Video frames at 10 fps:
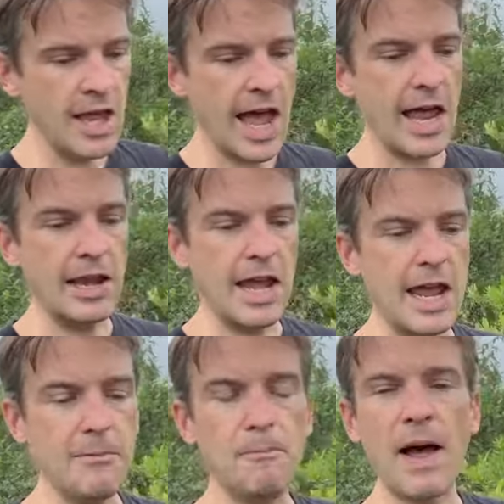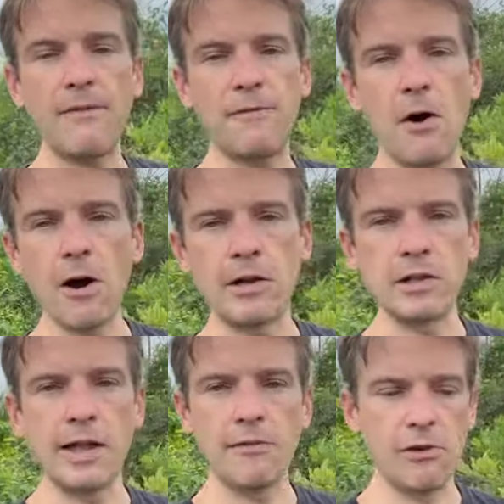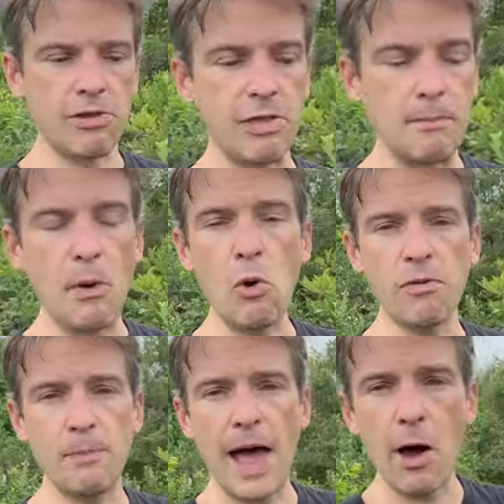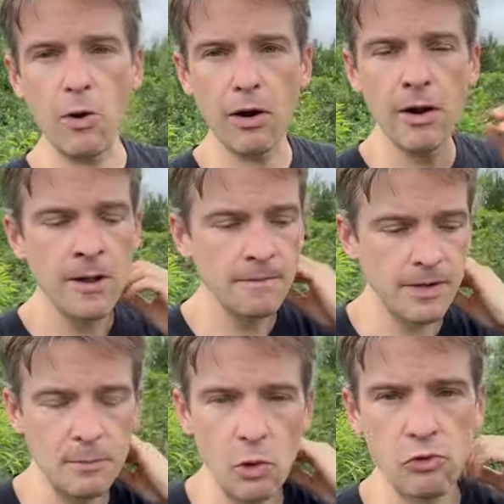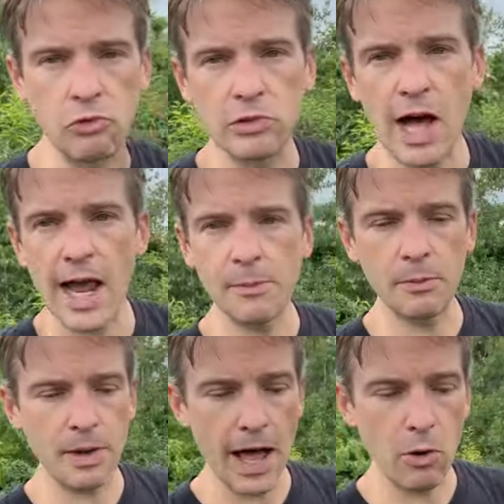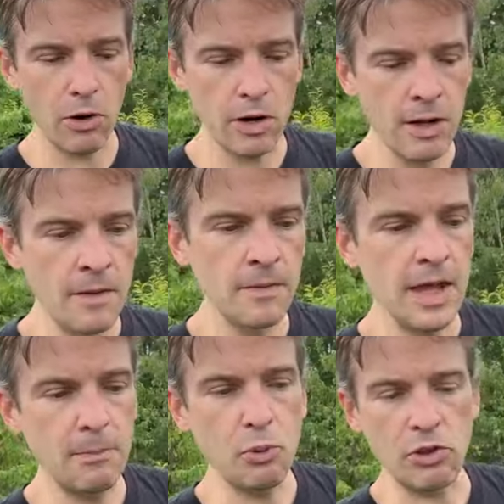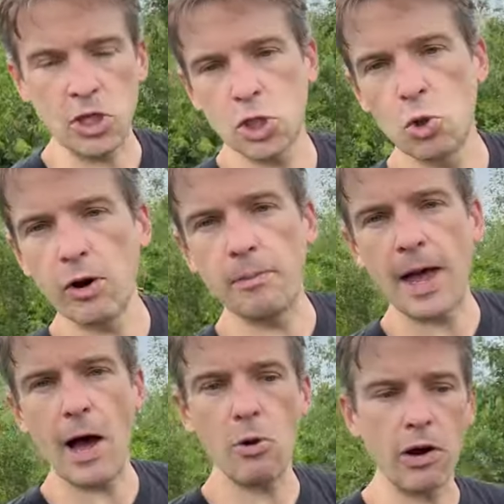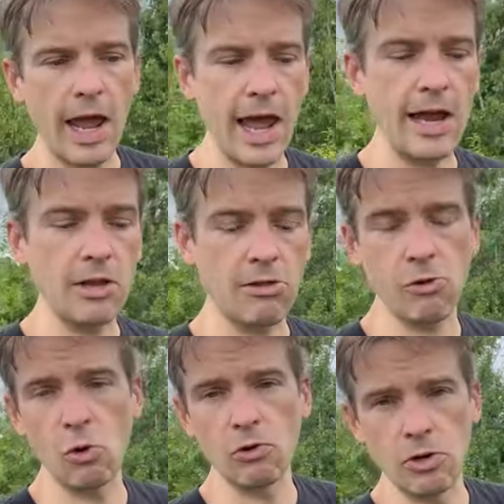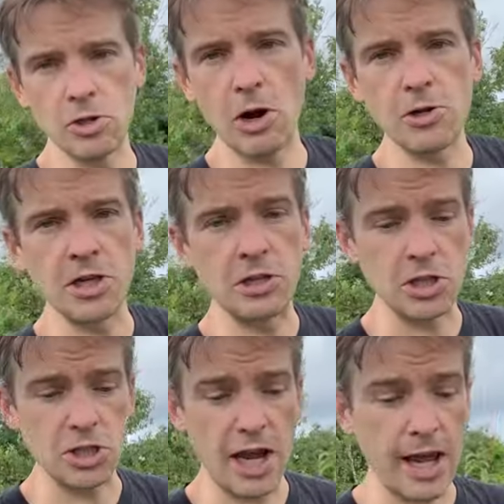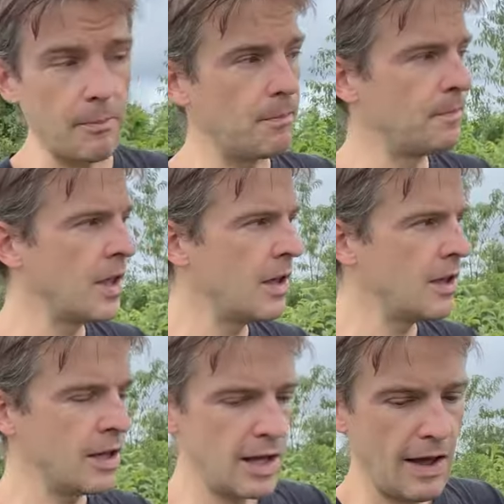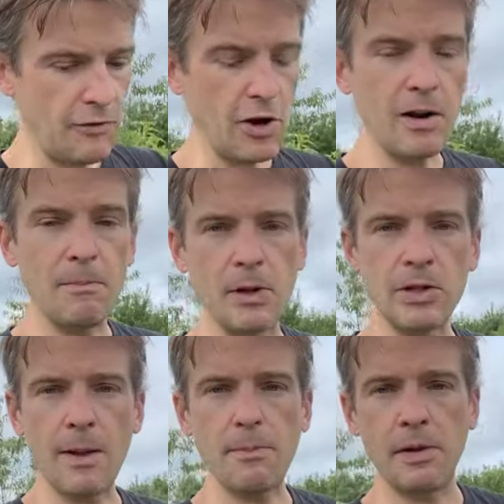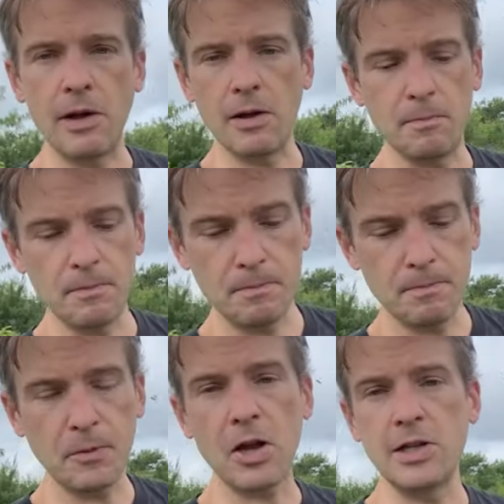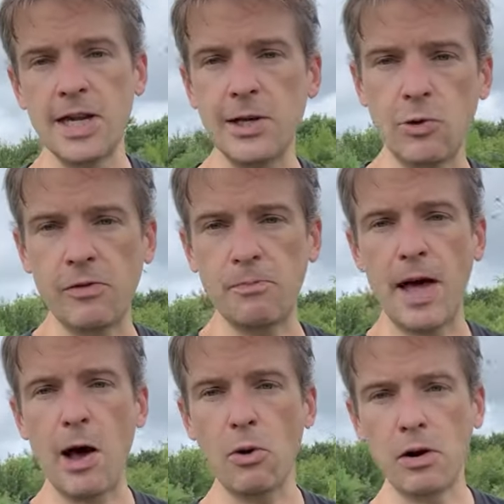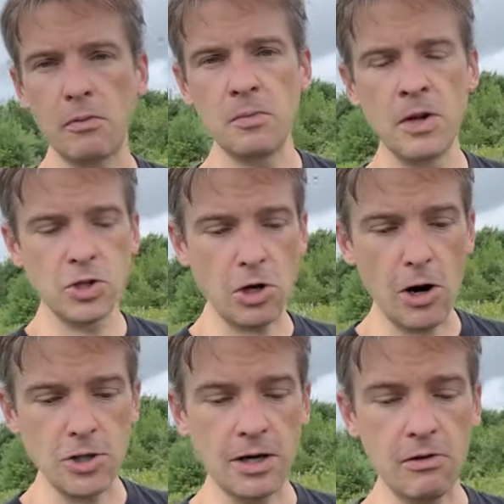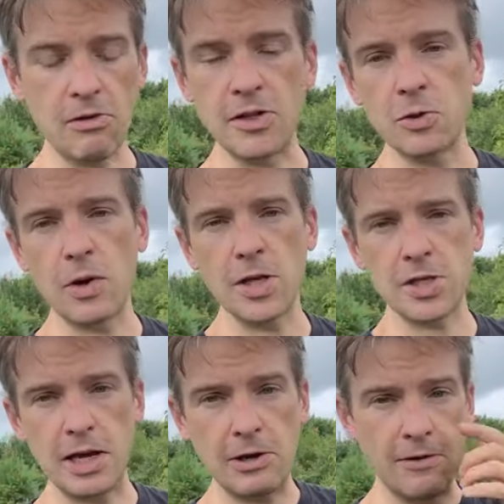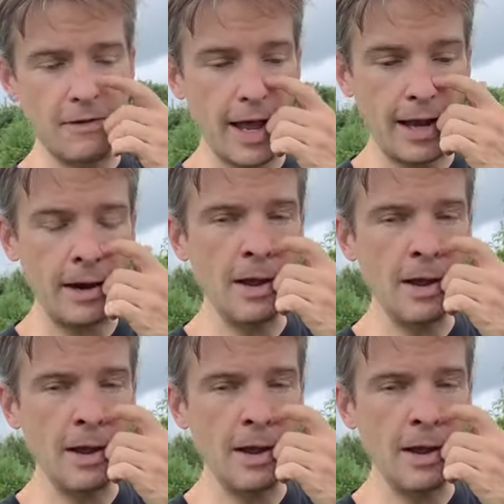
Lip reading: And it by far delivers the most power, the most reliable power. It puts shore power and solar charging to shame. If you're gonna build up a continuous power charging situation in your van,